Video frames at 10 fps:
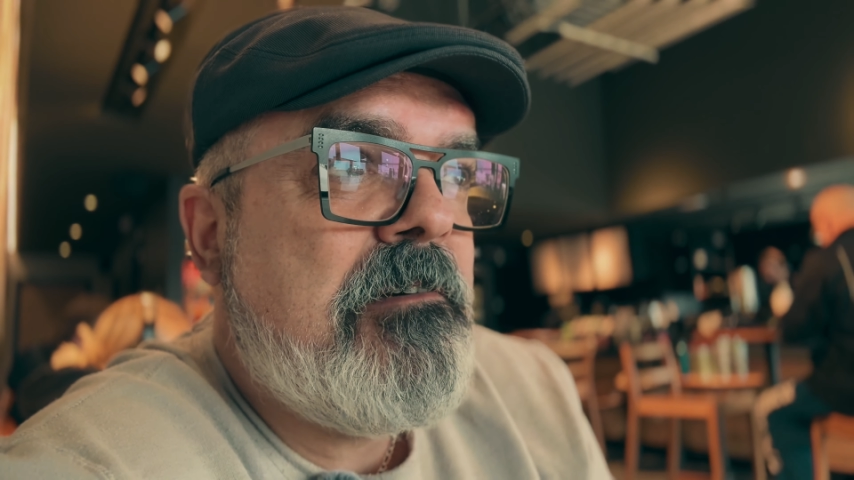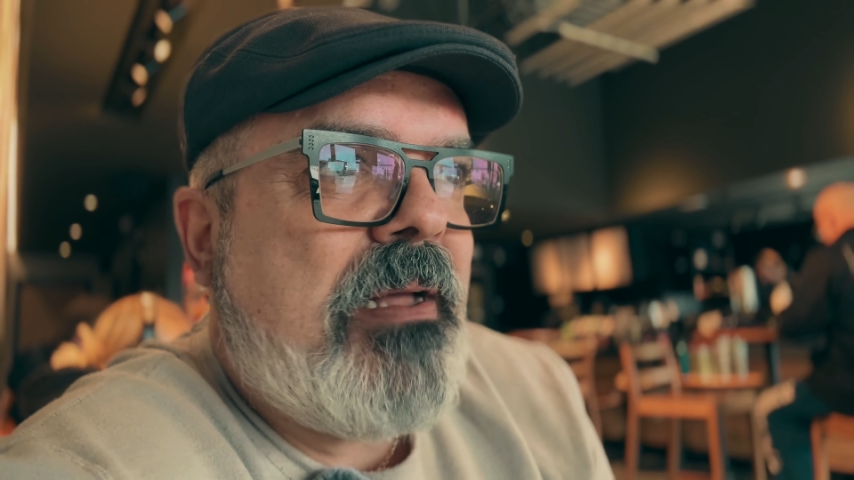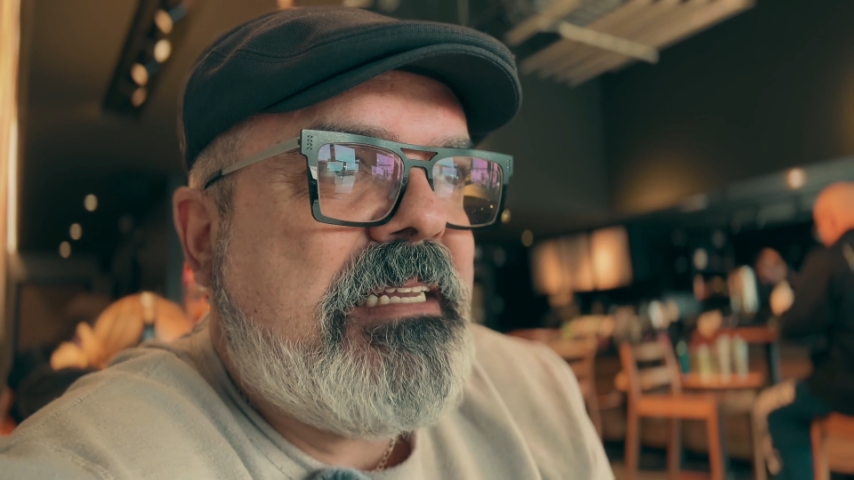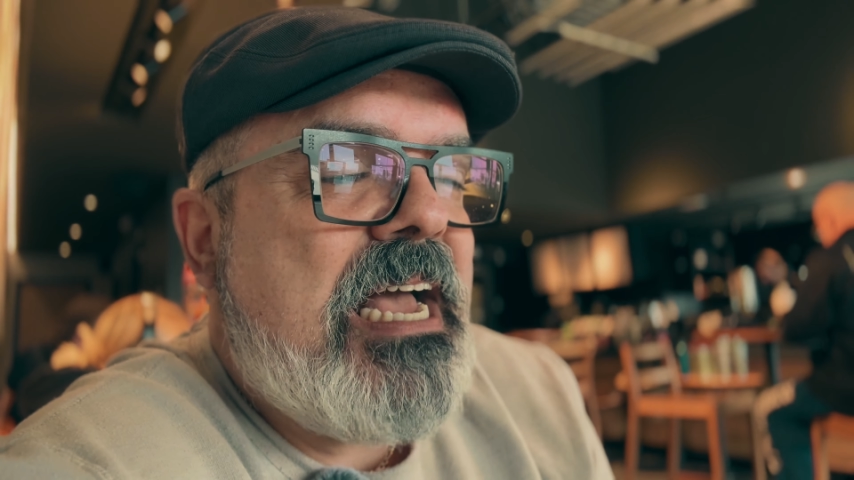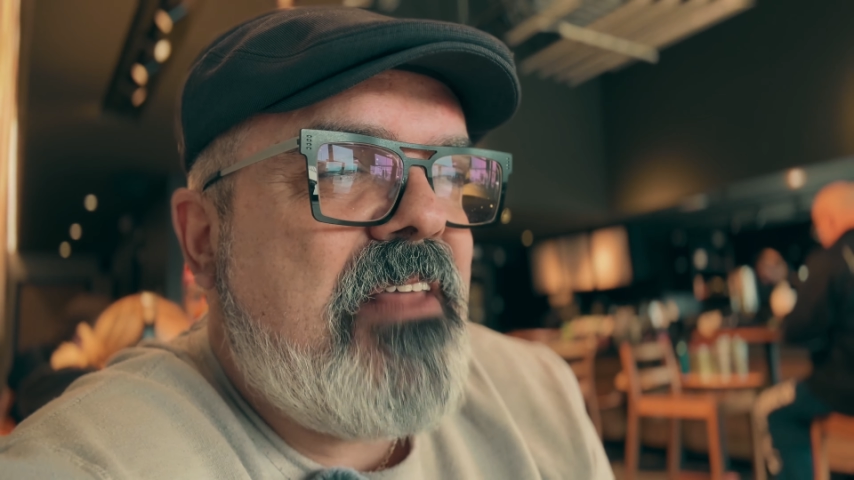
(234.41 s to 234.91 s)

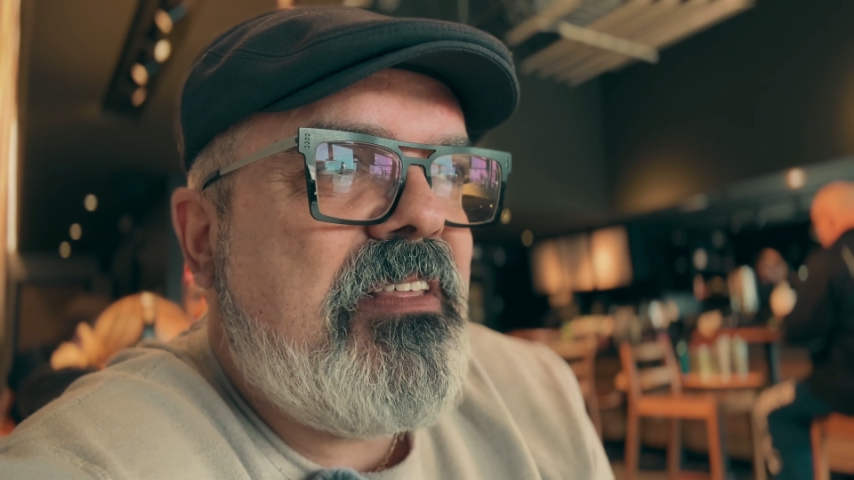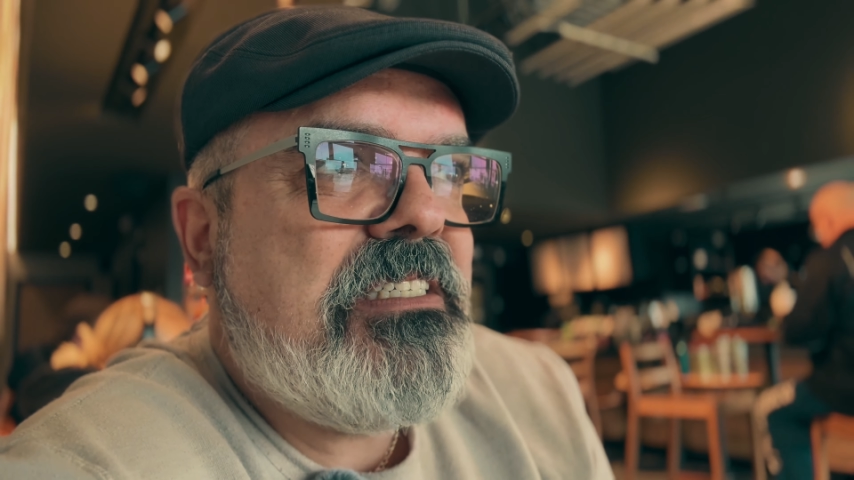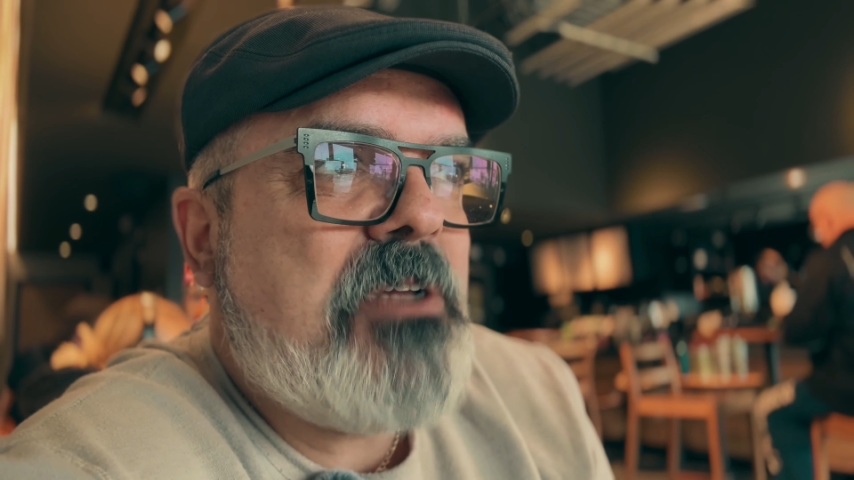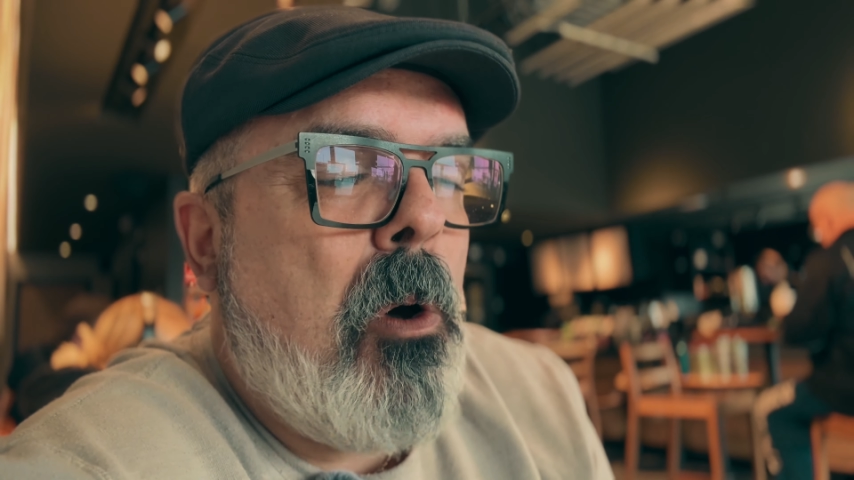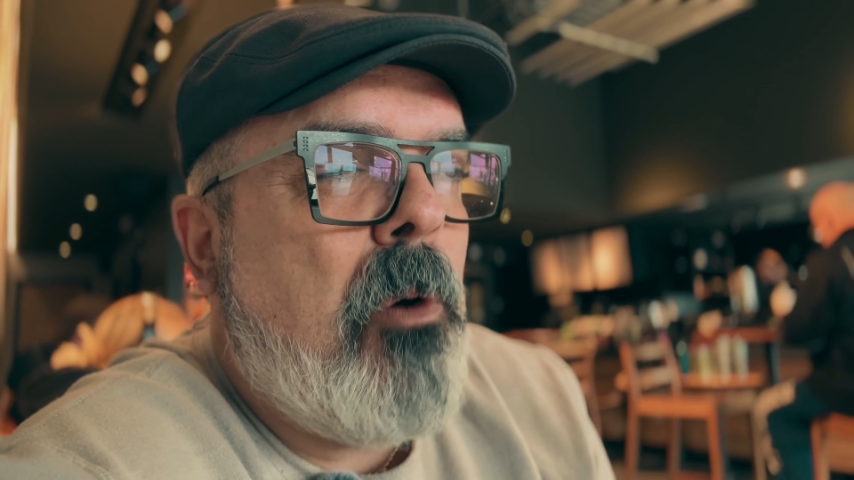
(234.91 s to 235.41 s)
But yeah,
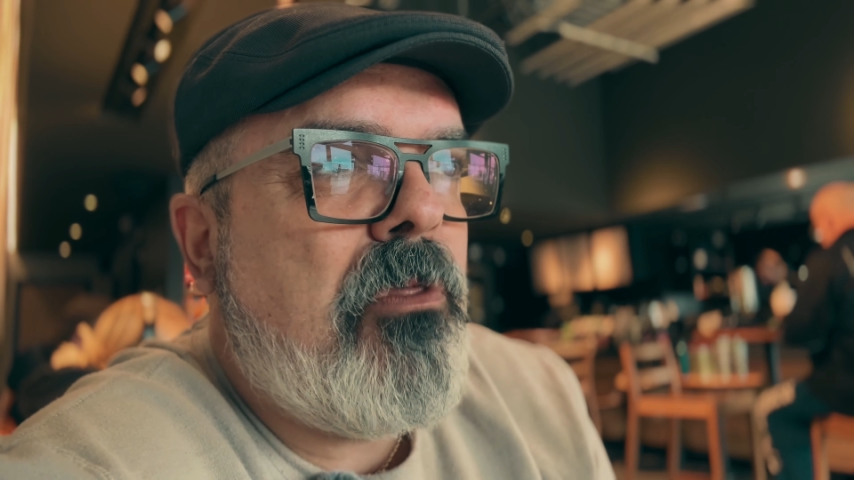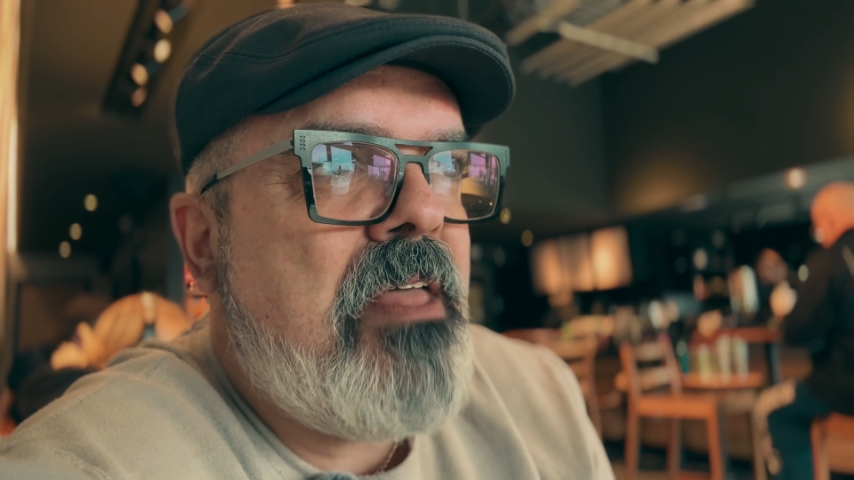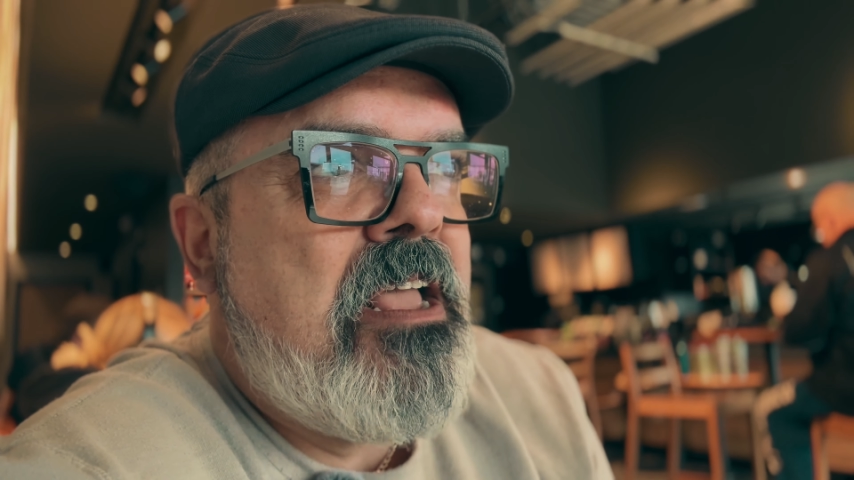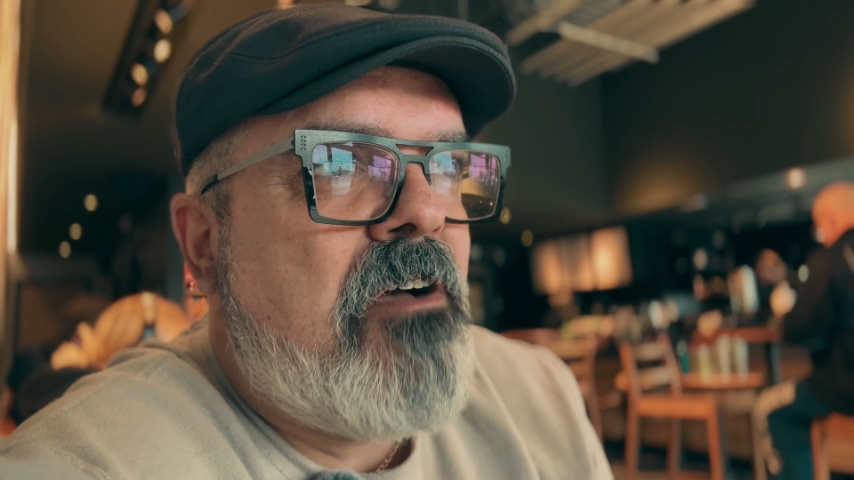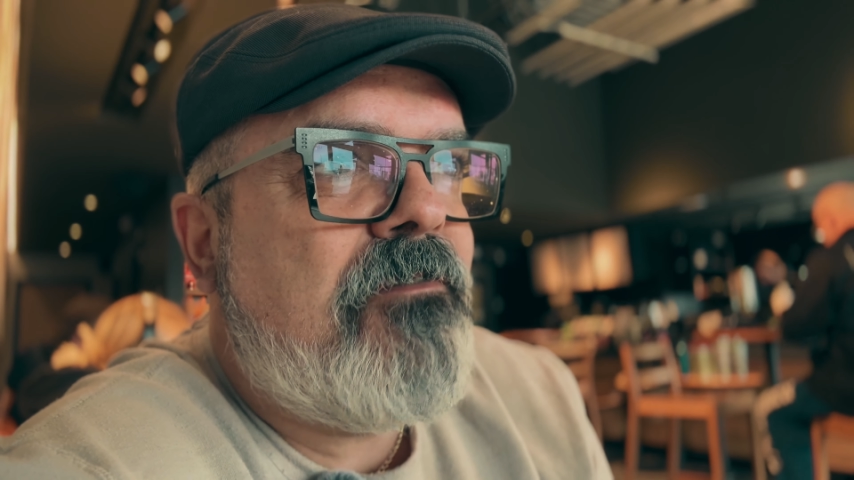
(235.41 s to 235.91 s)
this whole
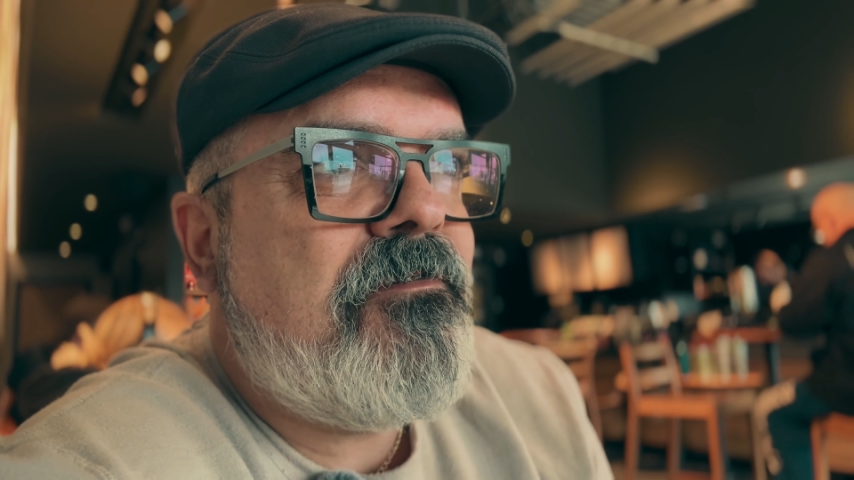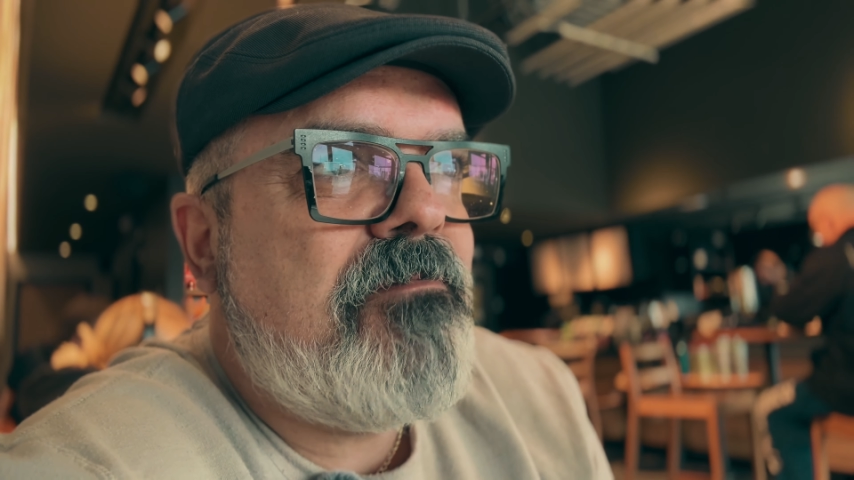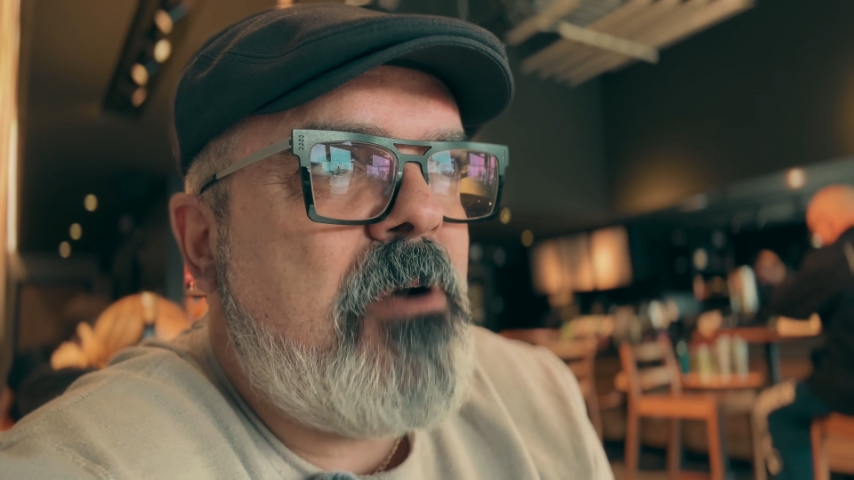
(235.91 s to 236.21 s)
thing of